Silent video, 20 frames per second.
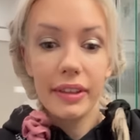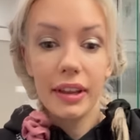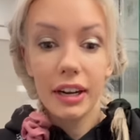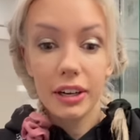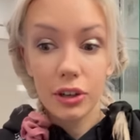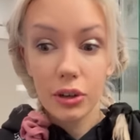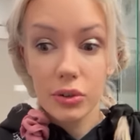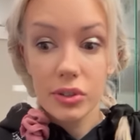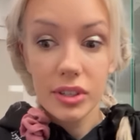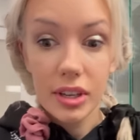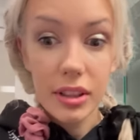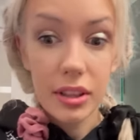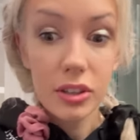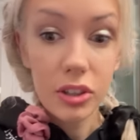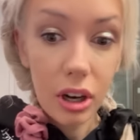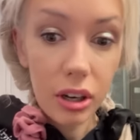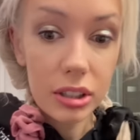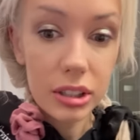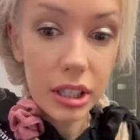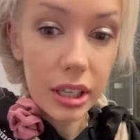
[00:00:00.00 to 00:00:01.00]
then I go see the
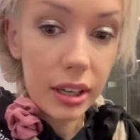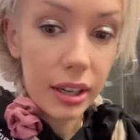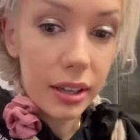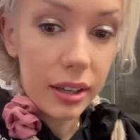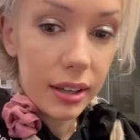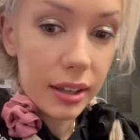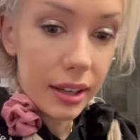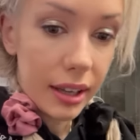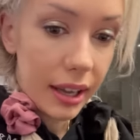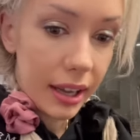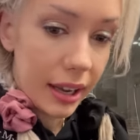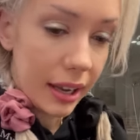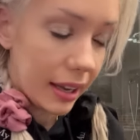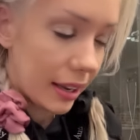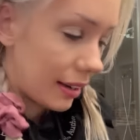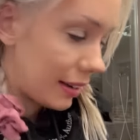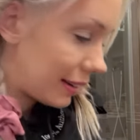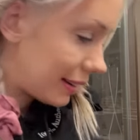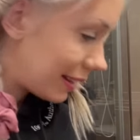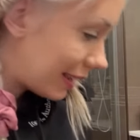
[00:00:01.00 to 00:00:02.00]
doctor
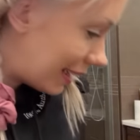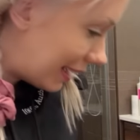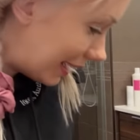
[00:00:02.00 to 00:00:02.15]
and